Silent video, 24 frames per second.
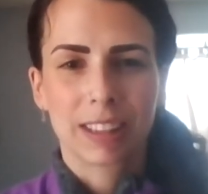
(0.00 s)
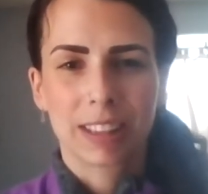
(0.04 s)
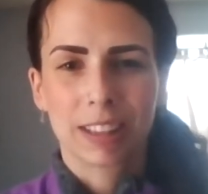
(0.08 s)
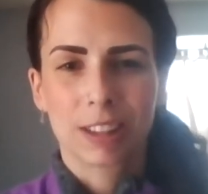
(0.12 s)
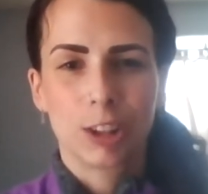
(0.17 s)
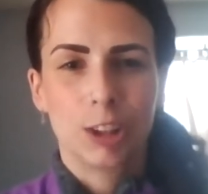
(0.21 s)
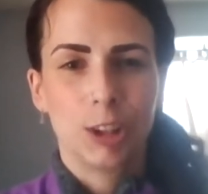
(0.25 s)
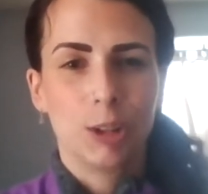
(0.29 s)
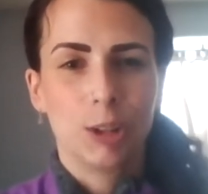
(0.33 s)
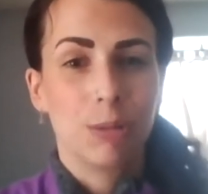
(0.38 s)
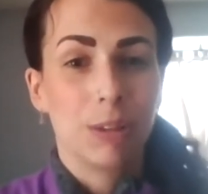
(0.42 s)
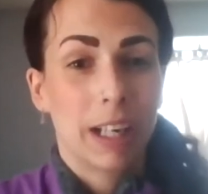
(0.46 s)

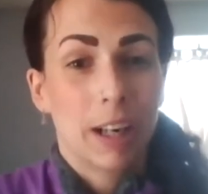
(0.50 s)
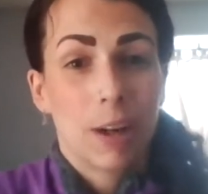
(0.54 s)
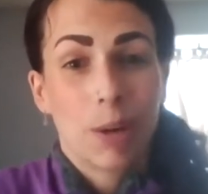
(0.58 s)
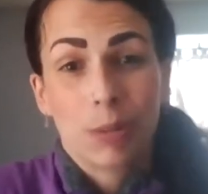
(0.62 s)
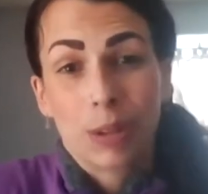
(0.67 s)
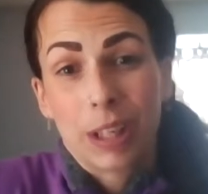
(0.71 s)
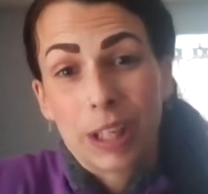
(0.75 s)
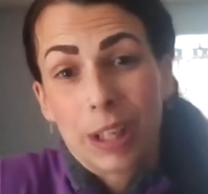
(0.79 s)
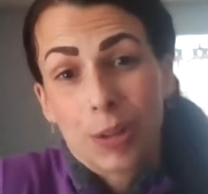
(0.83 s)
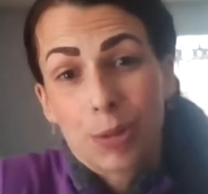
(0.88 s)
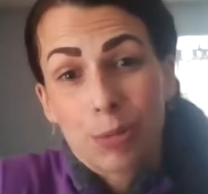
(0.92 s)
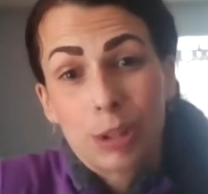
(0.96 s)
Like, do you get out
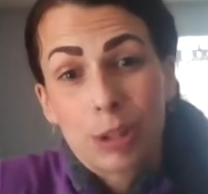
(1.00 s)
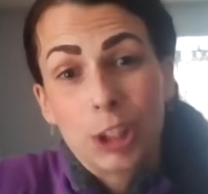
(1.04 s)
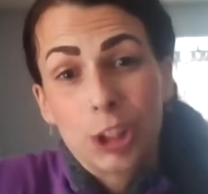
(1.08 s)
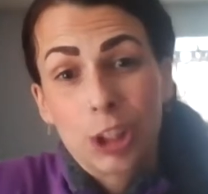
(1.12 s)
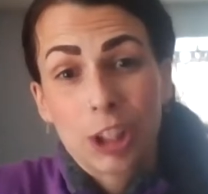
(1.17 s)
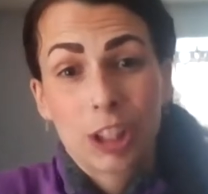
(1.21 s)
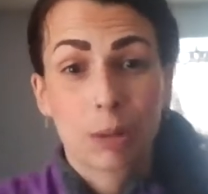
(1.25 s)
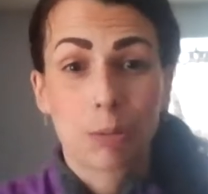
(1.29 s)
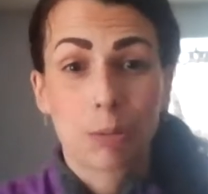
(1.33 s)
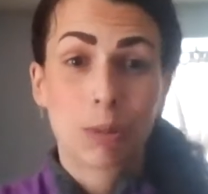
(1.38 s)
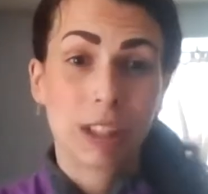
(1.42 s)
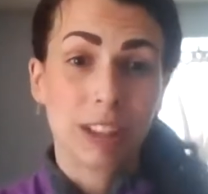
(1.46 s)
like three
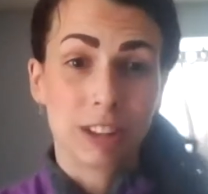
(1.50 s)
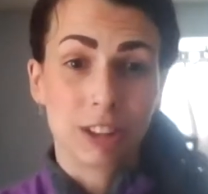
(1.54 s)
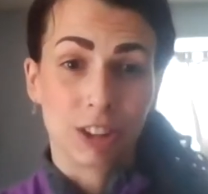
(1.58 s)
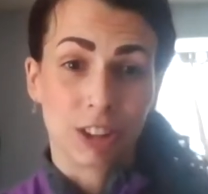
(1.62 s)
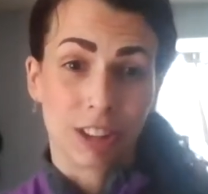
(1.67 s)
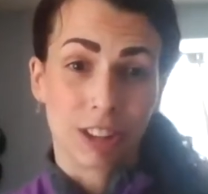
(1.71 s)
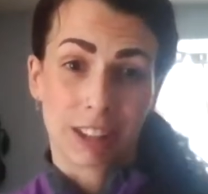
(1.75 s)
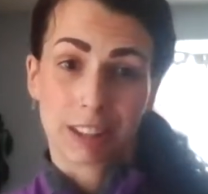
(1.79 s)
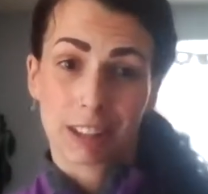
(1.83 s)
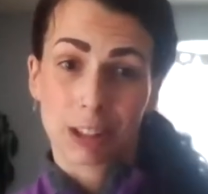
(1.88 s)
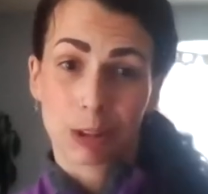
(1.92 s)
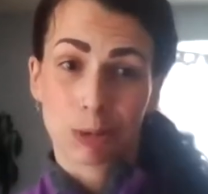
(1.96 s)
chicken breasts and you're
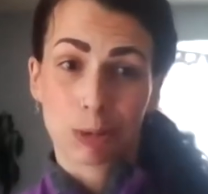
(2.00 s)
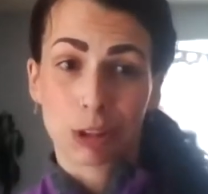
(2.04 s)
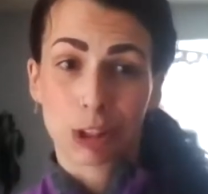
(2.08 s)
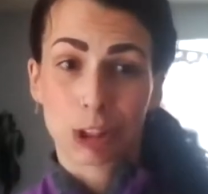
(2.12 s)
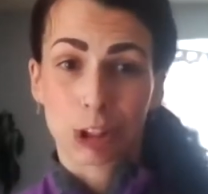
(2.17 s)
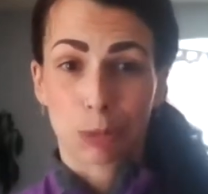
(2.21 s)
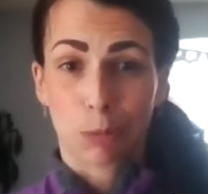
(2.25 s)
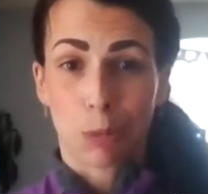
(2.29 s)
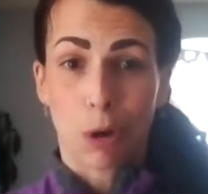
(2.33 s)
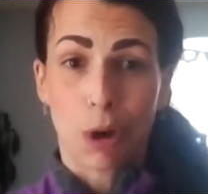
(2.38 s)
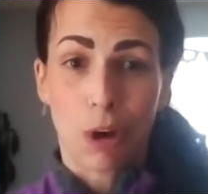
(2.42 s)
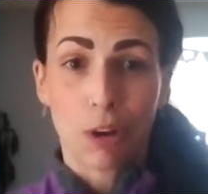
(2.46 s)
like, this one's
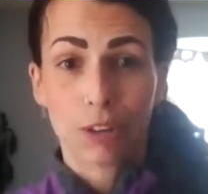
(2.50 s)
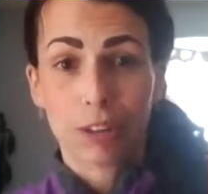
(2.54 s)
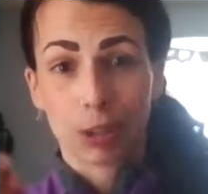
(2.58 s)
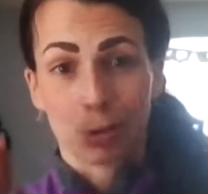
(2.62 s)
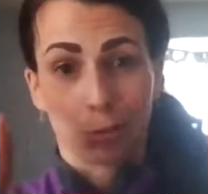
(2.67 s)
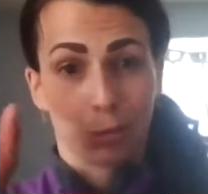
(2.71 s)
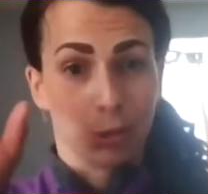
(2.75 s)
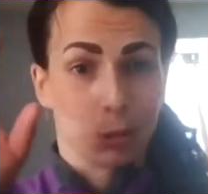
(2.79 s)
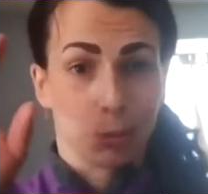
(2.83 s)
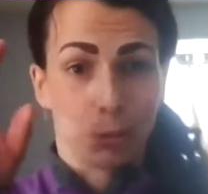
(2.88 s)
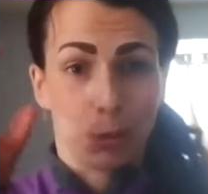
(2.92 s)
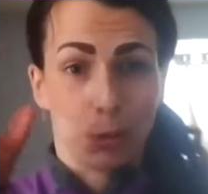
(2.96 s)
small, this
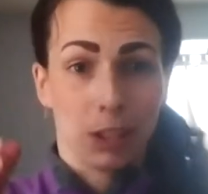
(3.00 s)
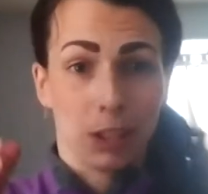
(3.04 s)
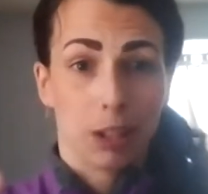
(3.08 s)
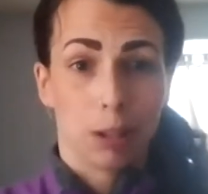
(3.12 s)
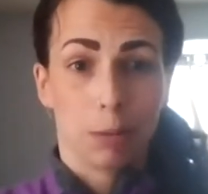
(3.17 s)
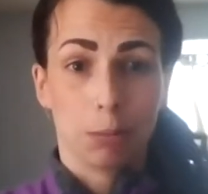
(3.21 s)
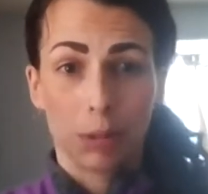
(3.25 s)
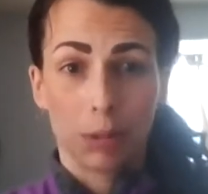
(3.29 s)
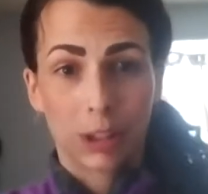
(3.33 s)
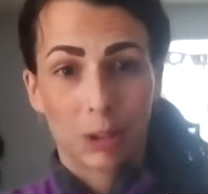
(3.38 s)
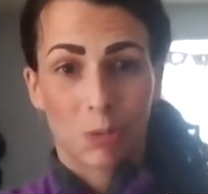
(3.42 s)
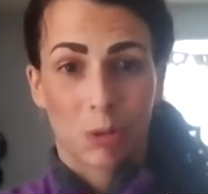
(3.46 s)
one's
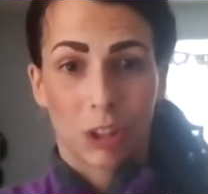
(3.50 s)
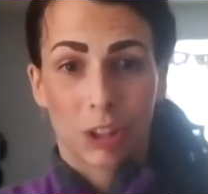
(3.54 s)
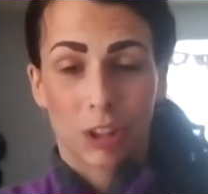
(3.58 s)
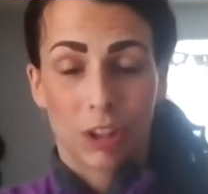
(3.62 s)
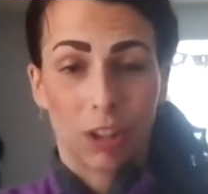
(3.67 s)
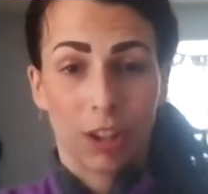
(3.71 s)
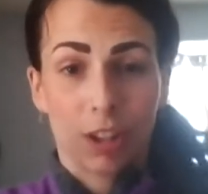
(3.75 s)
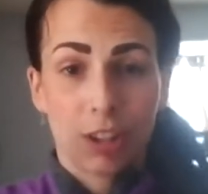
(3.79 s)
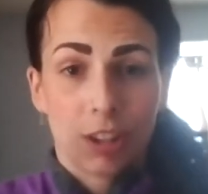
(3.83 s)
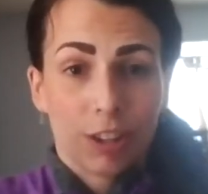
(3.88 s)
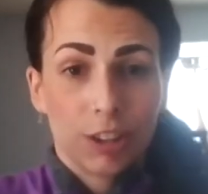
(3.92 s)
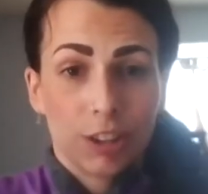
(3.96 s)
medium, this one's
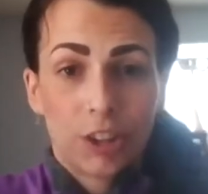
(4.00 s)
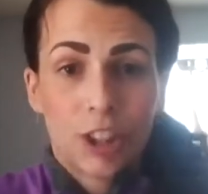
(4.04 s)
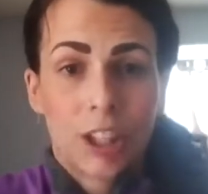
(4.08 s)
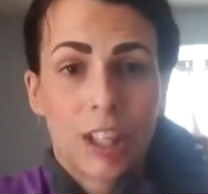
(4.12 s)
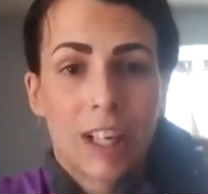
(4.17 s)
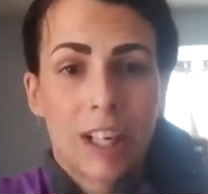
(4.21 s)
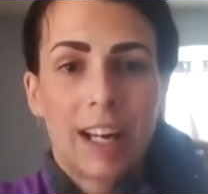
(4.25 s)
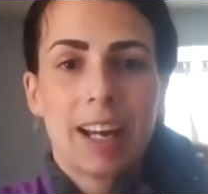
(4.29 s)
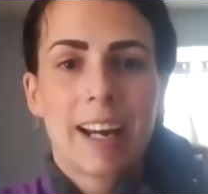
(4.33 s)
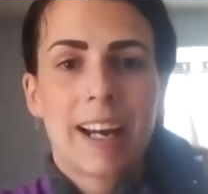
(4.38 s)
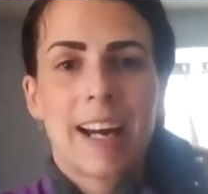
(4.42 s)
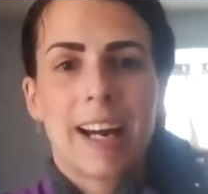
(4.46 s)
large,
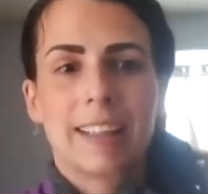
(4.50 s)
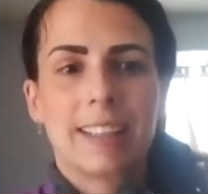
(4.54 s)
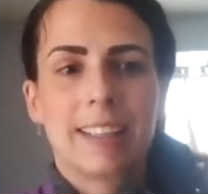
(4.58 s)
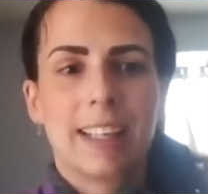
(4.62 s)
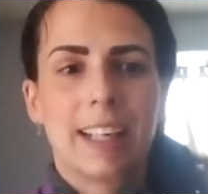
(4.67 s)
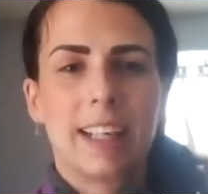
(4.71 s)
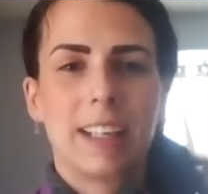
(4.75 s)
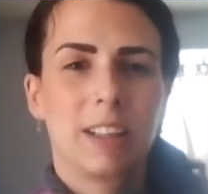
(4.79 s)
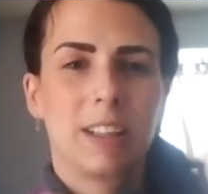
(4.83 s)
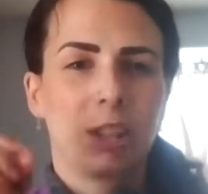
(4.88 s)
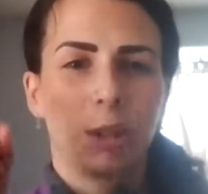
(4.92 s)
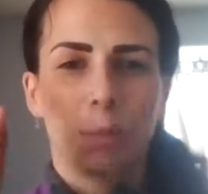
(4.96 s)
and
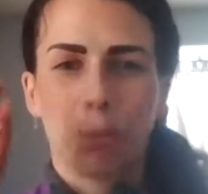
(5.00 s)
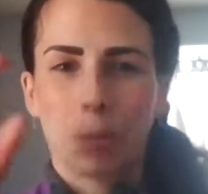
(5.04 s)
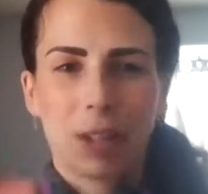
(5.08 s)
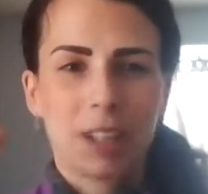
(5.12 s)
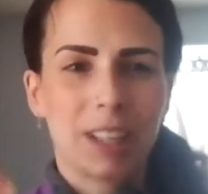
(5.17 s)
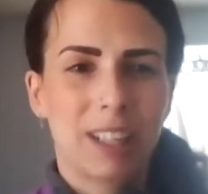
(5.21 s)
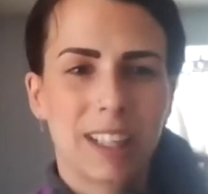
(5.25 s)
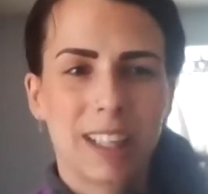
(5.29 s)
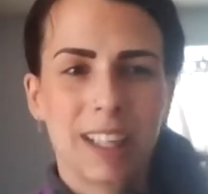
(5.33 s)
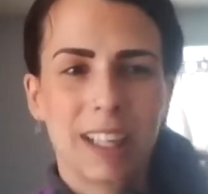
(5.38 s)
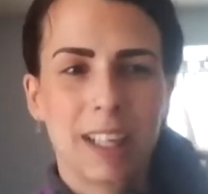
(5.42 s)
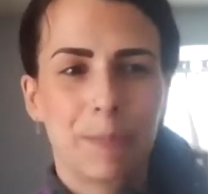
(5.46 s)
then you
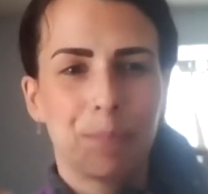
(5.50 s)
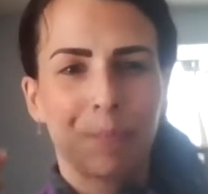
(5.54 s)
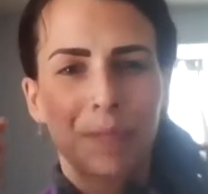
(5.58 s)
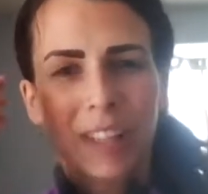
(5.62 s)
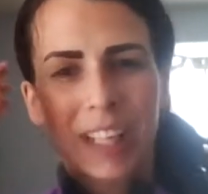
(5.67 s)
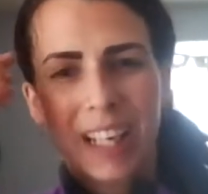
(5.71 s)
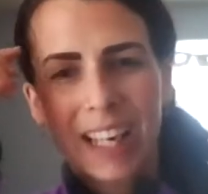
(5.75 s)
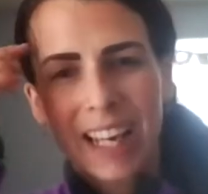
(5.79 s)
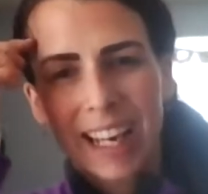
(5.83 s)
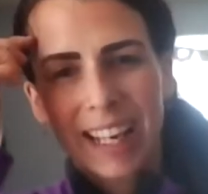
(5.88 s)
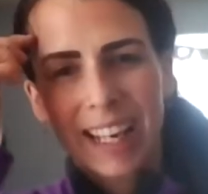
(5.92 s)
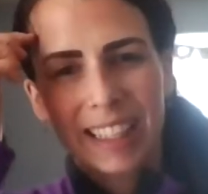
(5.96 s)
plunk it in
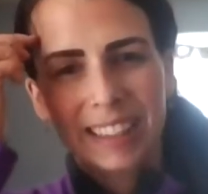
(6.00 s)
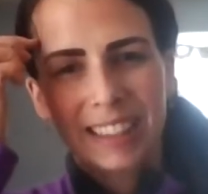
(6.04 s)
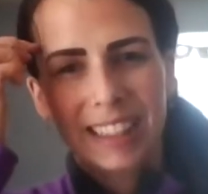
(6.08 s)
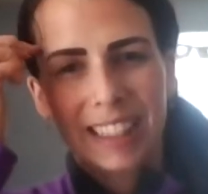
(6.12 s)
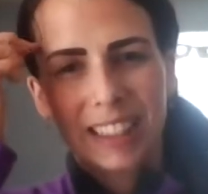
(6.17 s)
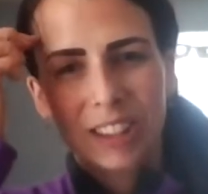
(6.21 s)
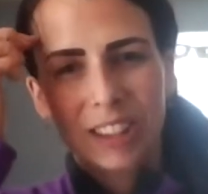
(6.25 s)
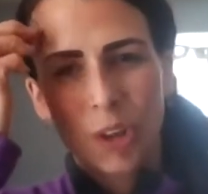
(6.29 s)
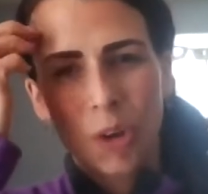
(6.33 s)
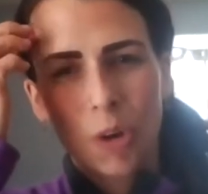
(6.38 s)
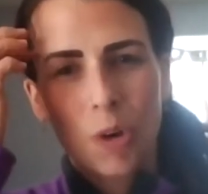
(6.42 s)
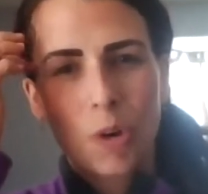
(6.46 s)
and it
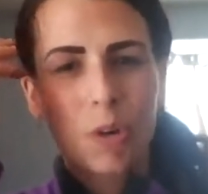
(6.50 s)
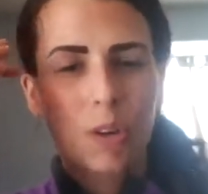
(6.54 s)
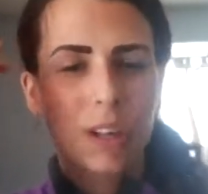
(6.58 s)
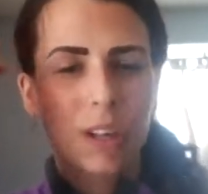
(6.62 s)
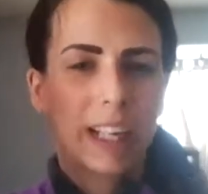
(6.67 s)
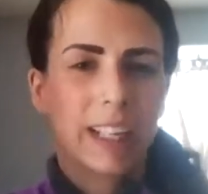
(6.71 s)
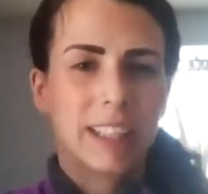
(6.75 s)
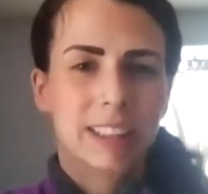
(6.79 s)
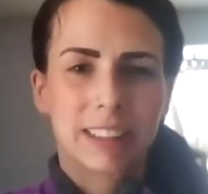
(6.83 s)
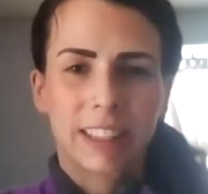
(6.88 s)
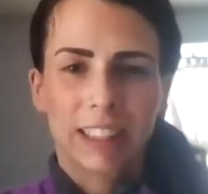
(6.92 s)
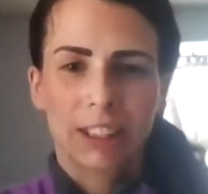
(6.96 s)
says, oh,
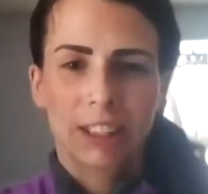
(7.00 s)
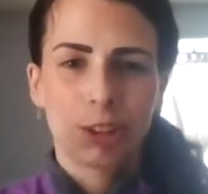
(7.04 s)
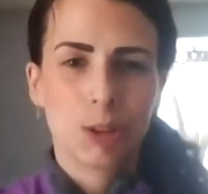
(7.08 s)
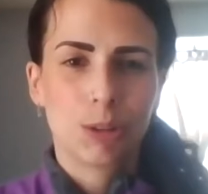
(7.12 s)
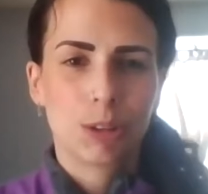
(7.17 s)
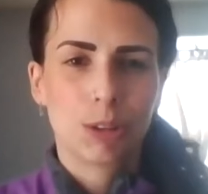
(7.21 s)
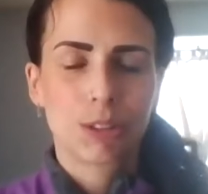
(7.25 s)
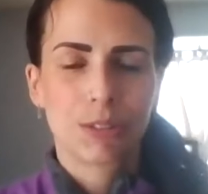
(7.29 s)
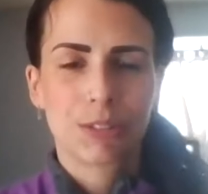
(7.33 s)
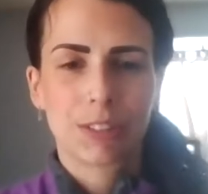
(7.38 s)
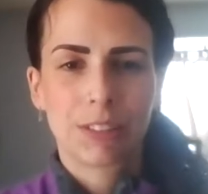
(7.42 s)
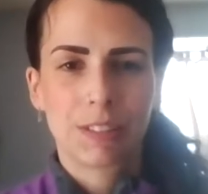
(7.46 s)
okay, it's like
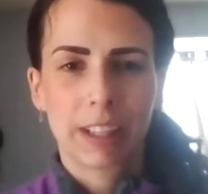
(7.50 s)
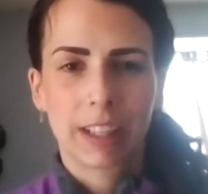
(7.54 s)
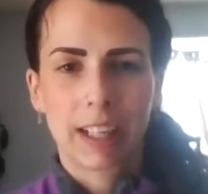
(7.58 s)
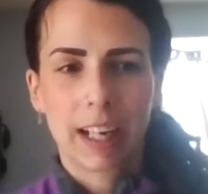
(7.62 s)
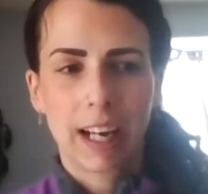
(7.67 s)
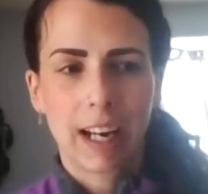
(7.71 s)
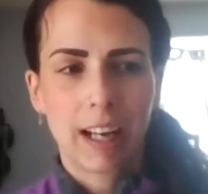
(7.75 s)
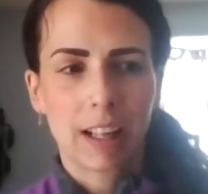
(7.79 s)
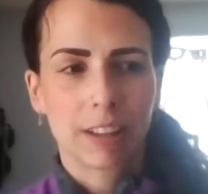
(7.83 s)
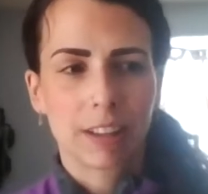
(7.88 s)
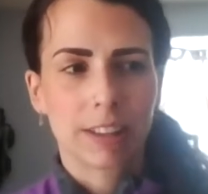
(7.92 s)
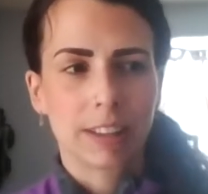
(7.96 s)
250
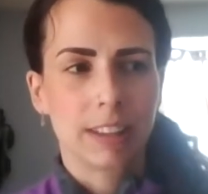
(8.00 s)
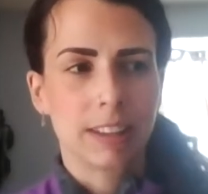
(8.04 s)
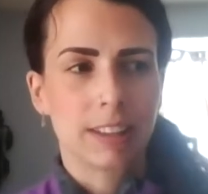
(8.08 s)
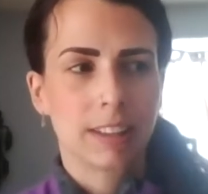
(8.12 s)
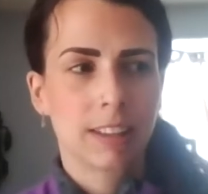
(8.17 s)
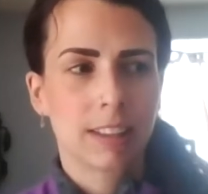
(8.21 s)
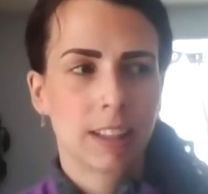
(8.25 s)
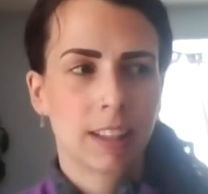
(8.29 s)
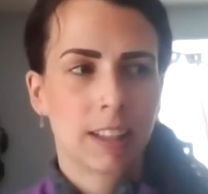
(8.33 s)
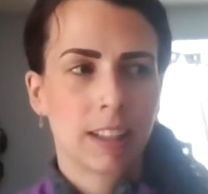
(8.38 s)
calories.